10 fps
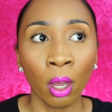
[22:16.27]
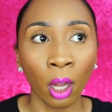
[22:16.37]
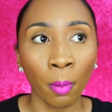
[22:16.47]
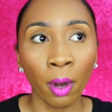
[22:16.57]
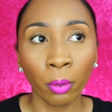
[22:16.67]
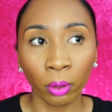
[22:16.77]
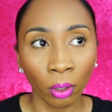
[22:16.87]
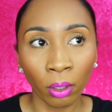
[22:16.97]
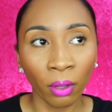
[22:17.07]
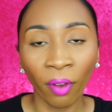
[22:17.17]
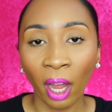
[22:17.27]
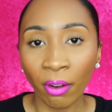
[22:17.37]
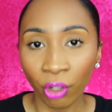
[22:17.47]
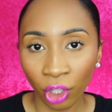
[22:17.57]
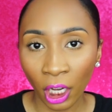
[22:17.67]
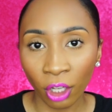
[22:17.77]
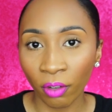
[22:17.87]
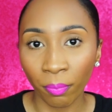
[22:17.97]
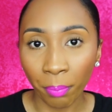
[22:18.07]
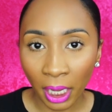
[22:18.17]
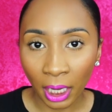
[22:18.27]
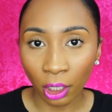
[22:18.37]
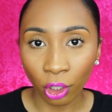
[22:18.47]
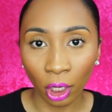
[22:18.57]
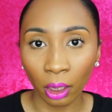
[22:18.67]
come out with 35 shades of beige